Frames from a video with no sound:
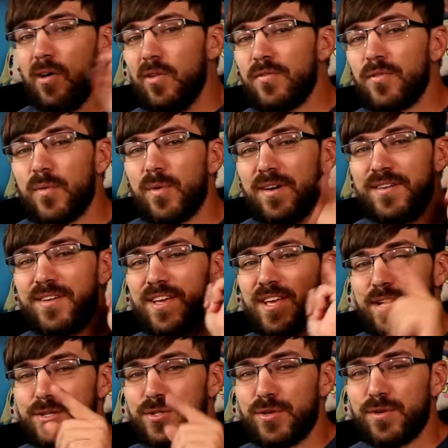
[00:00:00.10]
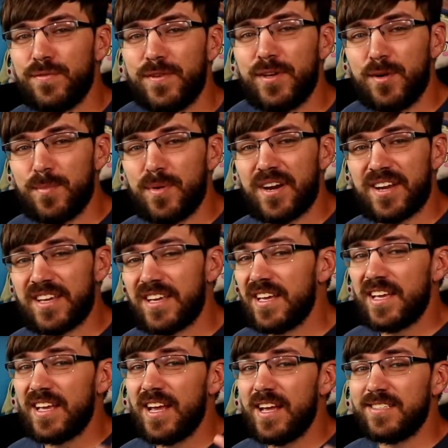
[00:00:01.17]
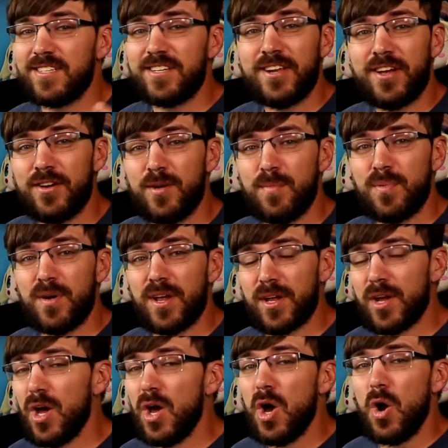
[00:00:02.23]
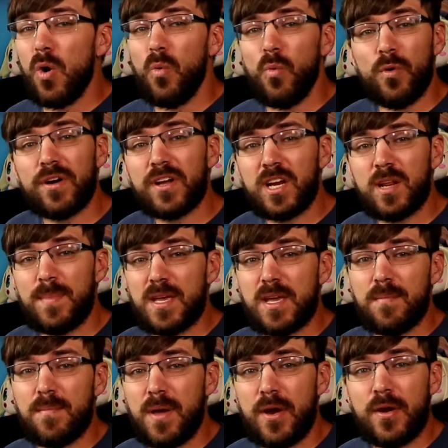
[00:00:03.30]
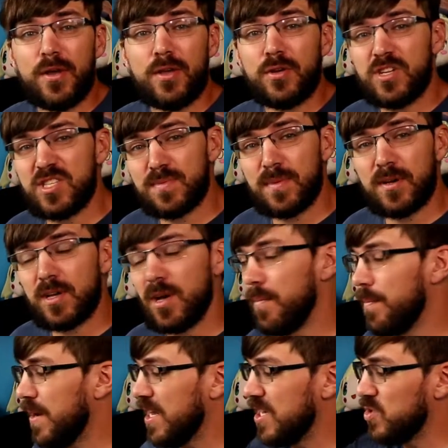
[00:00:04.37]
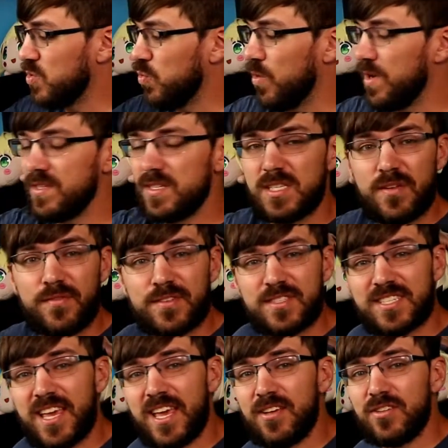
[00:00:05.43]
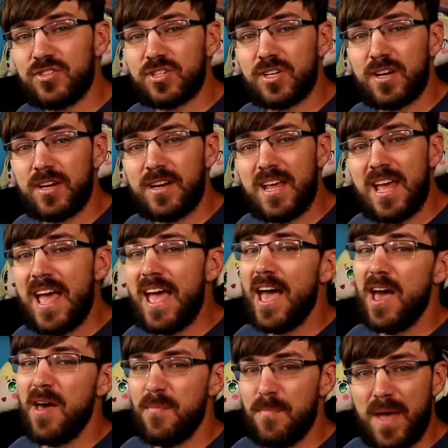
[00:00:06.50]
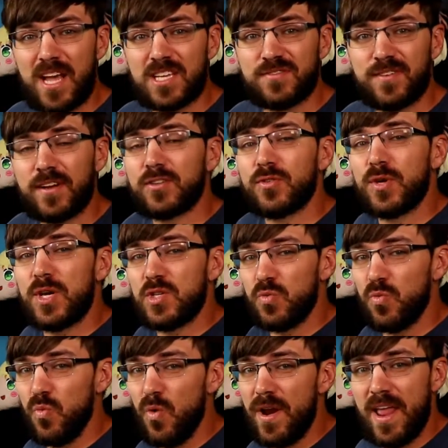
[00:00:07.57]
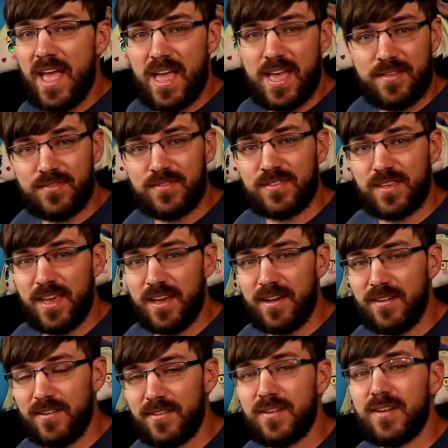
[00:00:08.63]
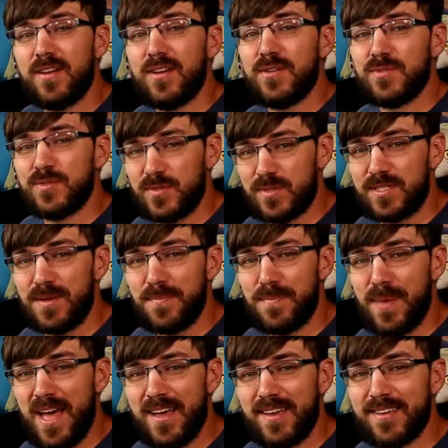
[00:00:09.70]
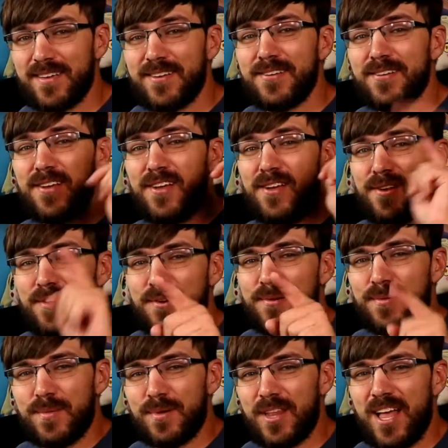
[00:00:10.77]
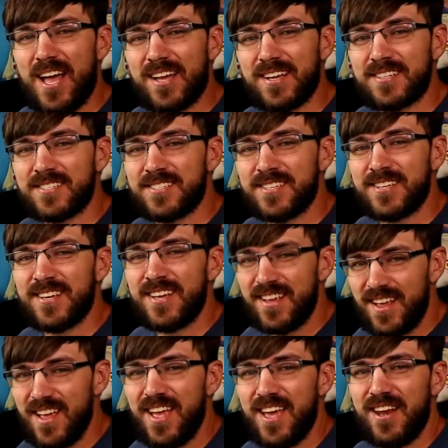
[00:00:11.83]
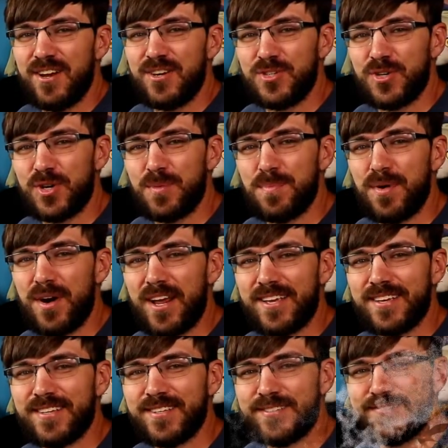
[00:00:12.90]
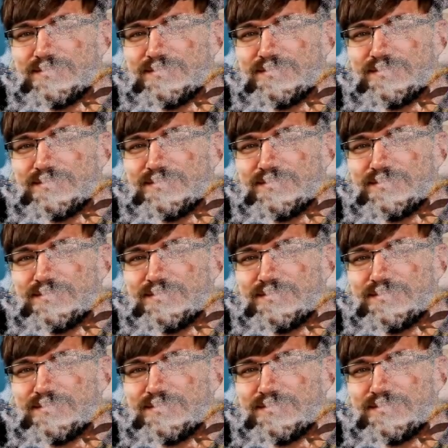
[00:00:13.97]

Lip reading: Hello everyone, it is your figure break, and today on your break, we're going to be comparing Goodspawn Company's 1/7 scale Jeanne and Max Factory's 1/8 scale. So sit back, relax, and enjoy your break.